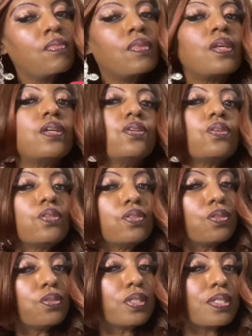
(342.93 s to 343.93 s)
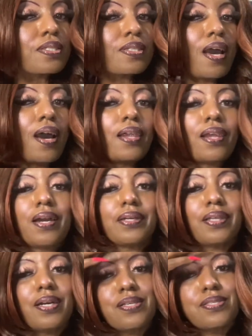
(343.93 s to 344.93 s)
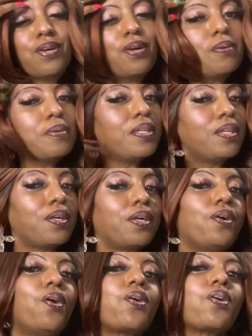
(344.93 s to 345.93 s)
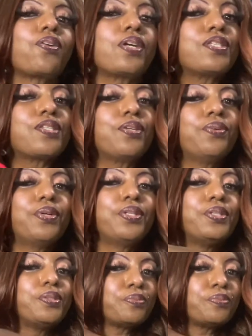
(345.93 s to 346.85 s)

And you can do this side like that, so I don't be looking all crazy on you.